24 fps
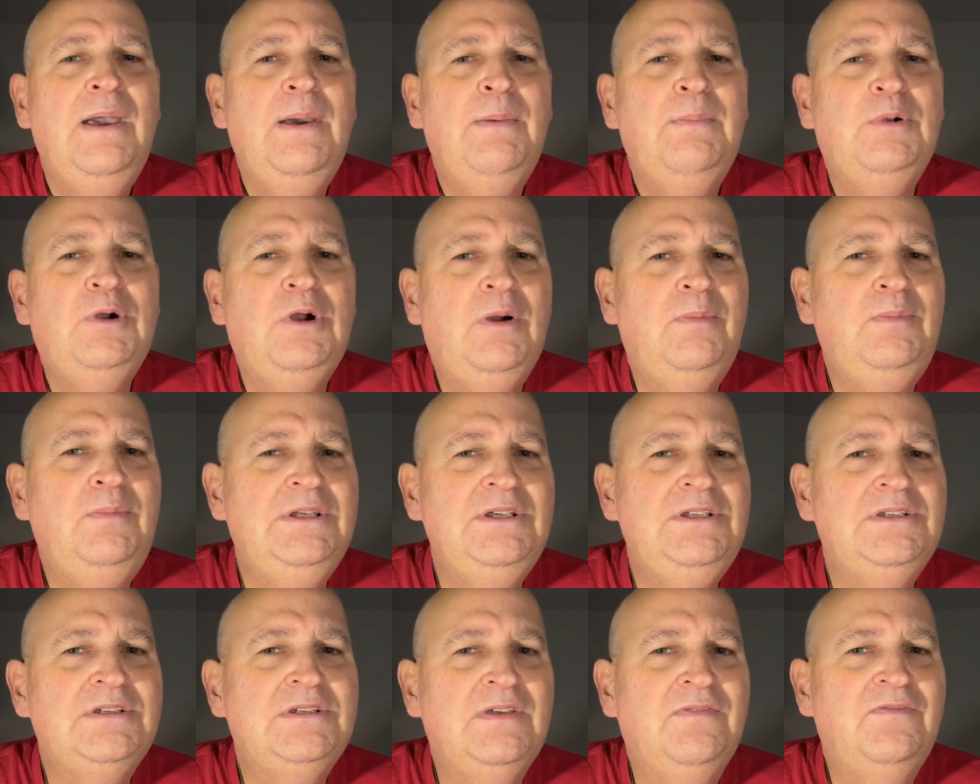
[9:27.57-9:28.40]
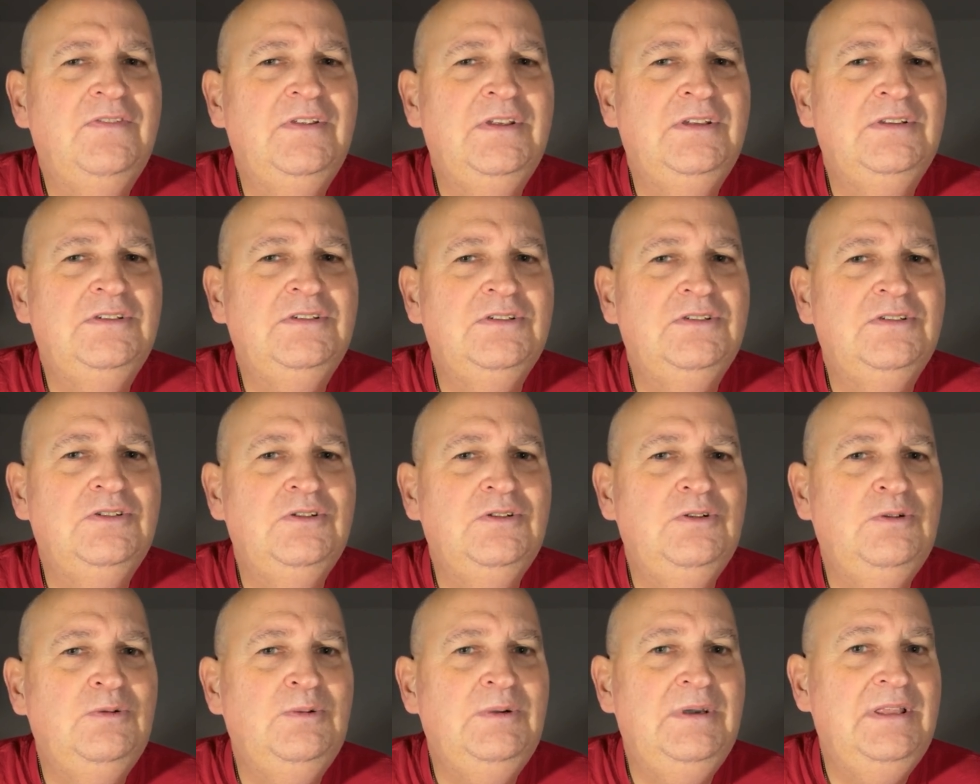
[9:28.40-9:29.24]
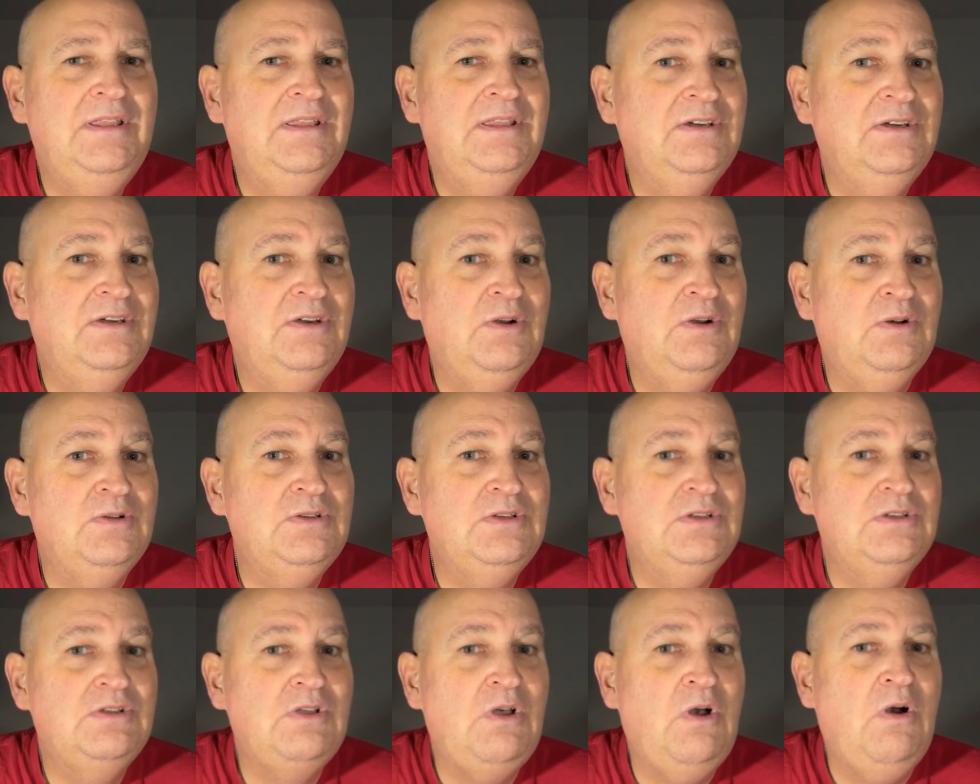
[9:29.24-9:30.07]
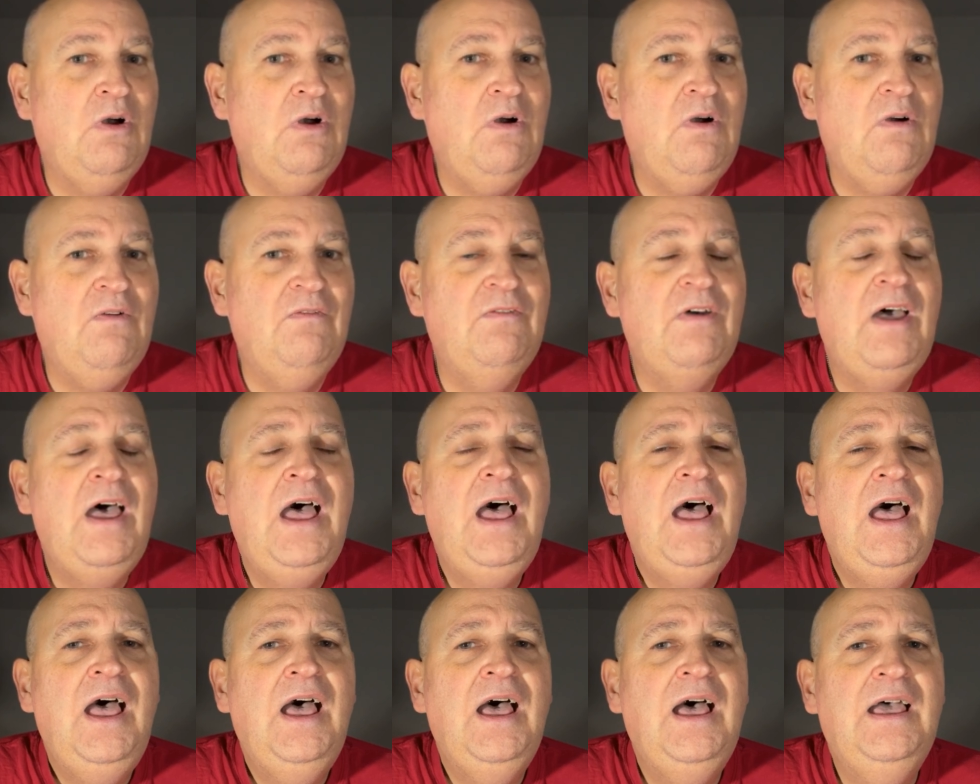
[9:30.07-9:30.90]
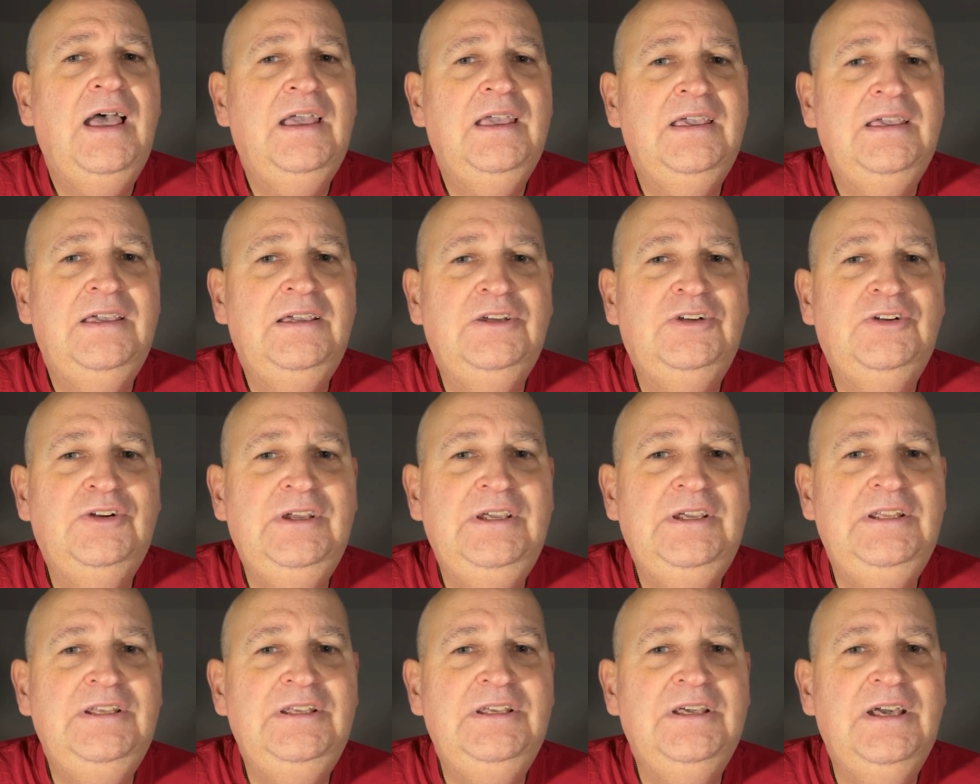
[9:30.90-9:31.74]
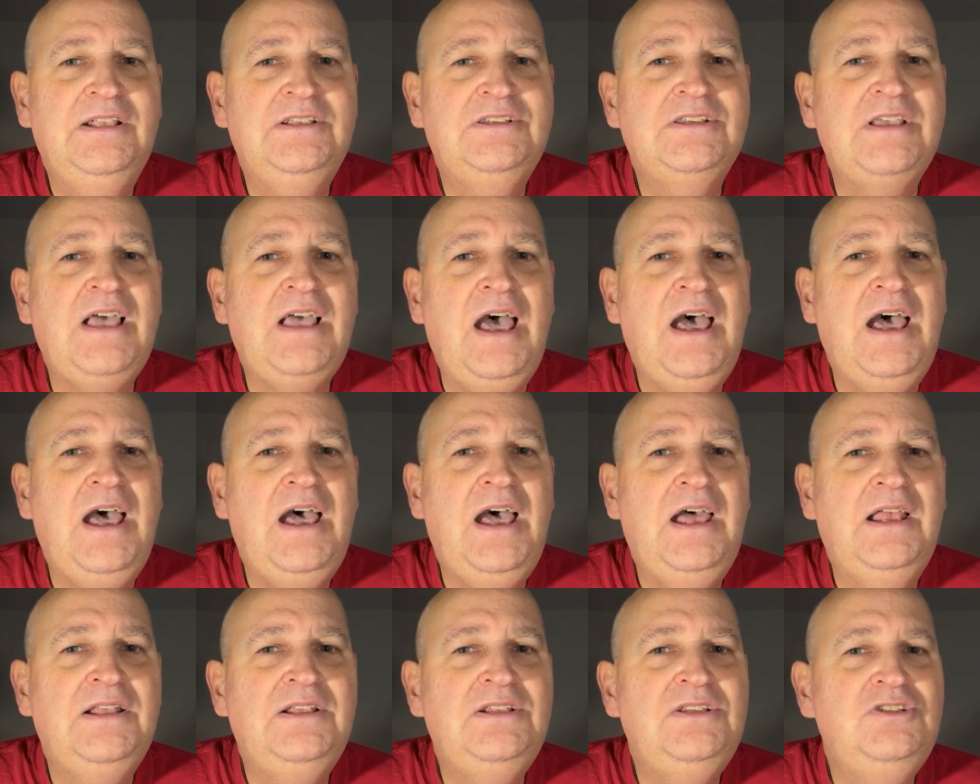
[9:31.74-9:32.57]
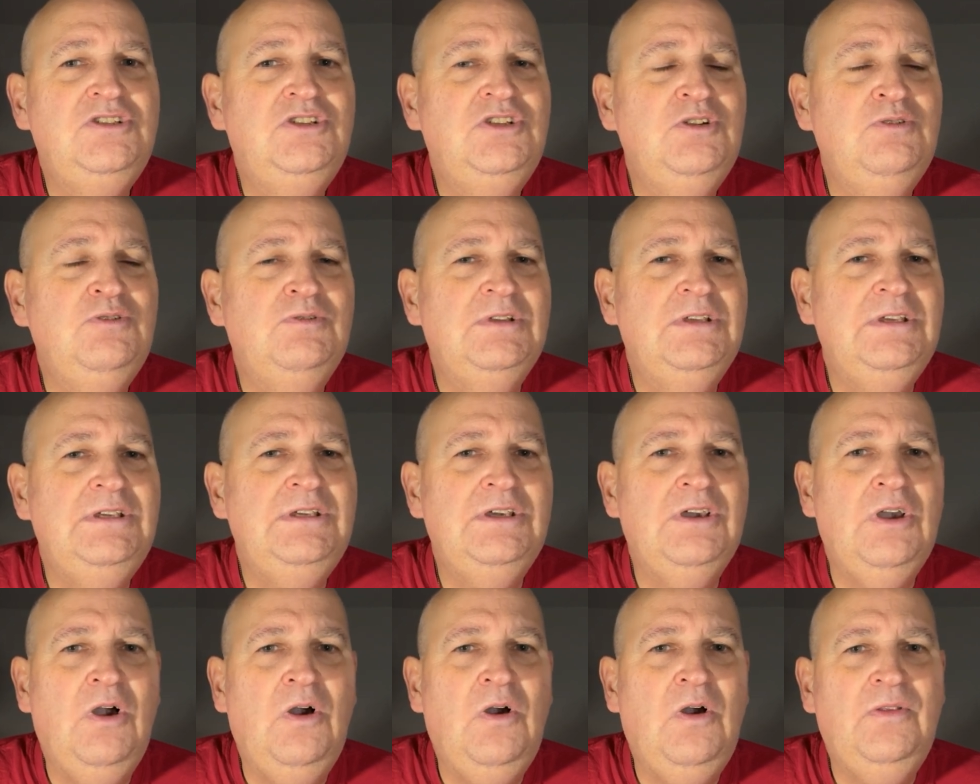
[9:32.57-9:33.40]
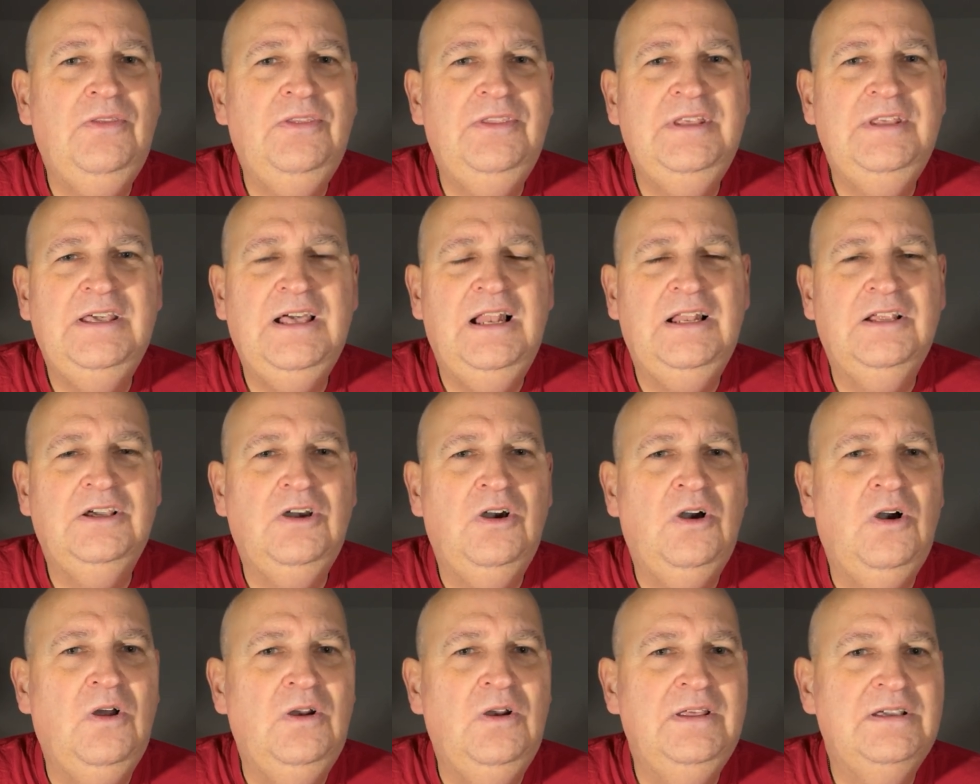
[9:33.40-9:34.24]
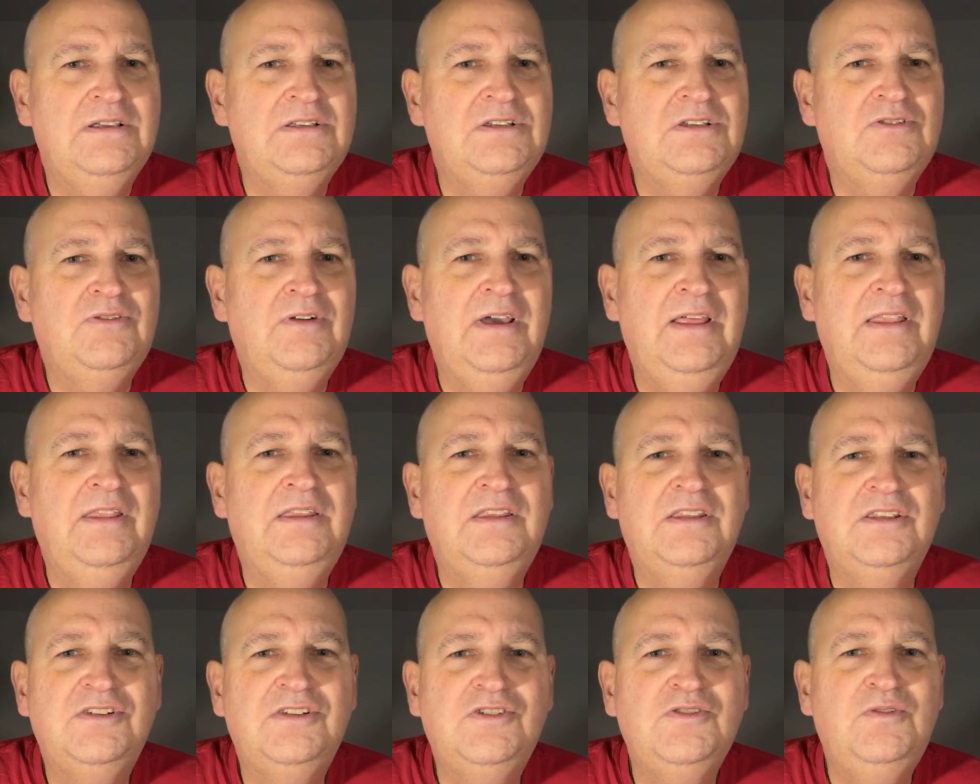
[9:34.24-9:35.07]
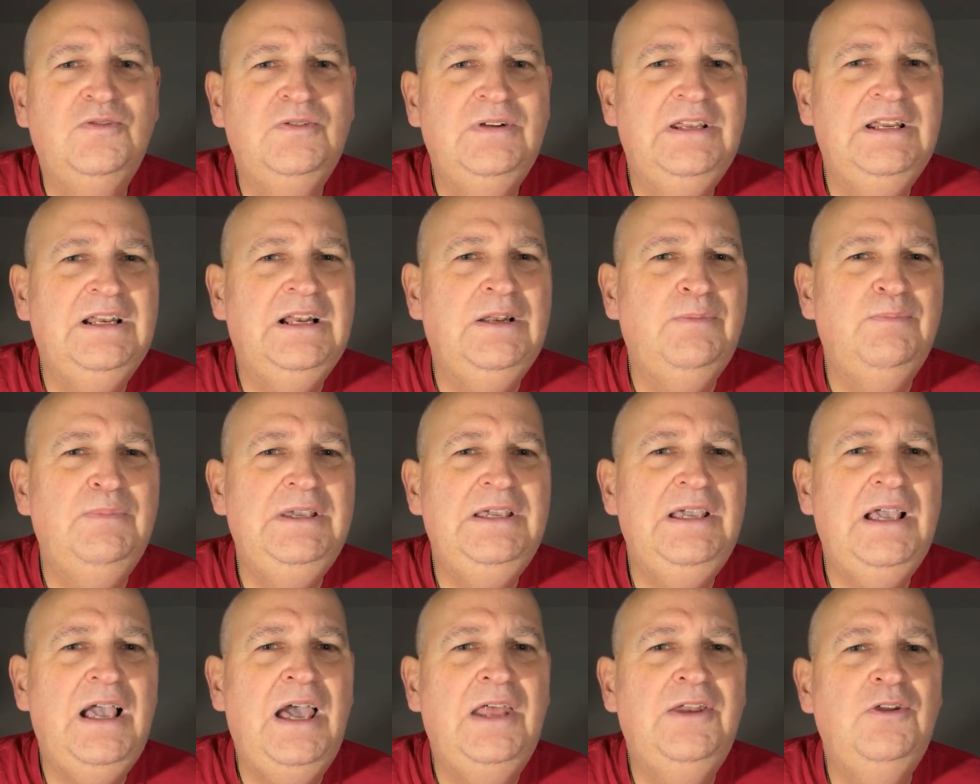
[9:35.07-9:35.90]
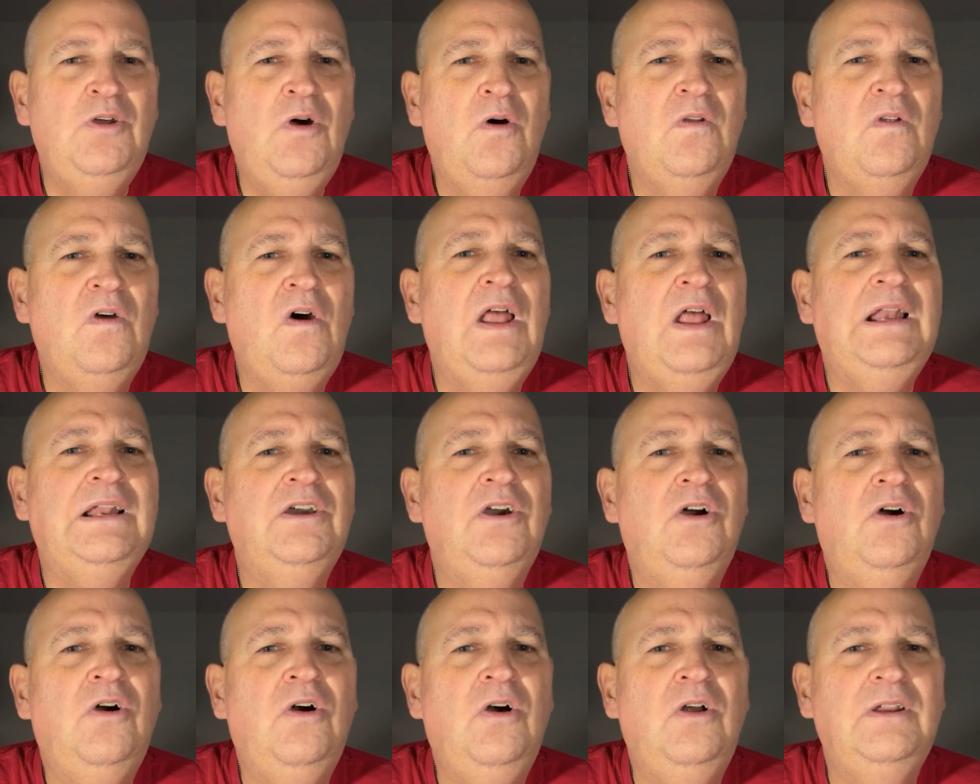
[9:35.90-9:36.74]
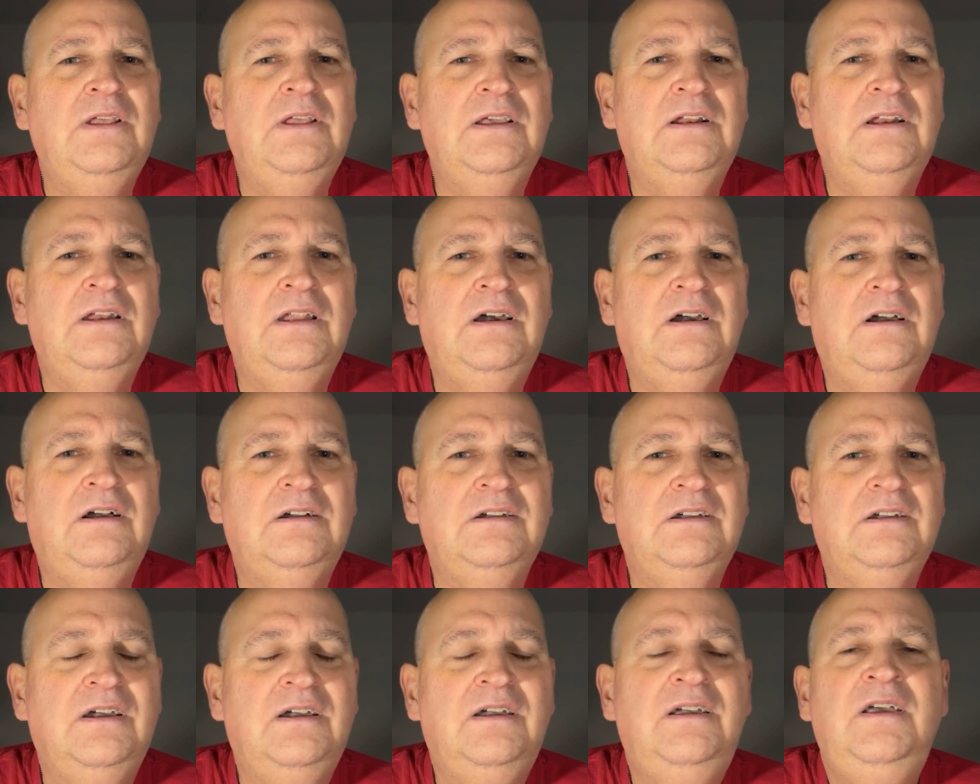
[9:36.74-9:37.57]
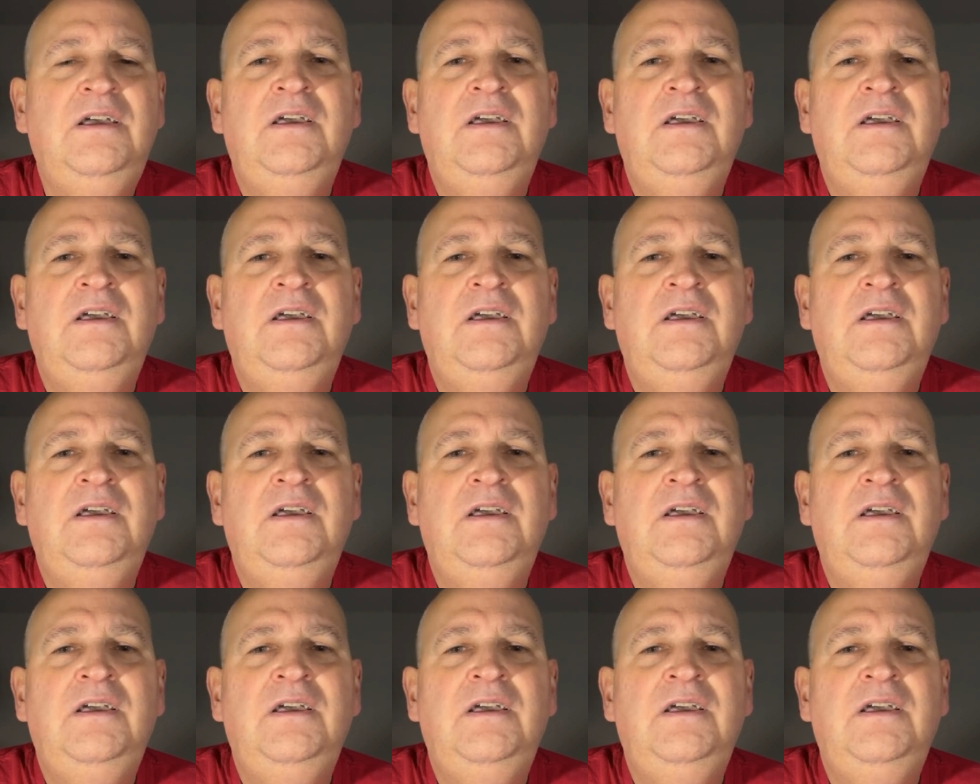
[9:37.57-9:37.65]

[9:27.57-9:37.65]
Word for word: Probably something to do with cost of uh, ingredients and duty on the alcoholic strength. Soon it'll be a non alcoholic lager.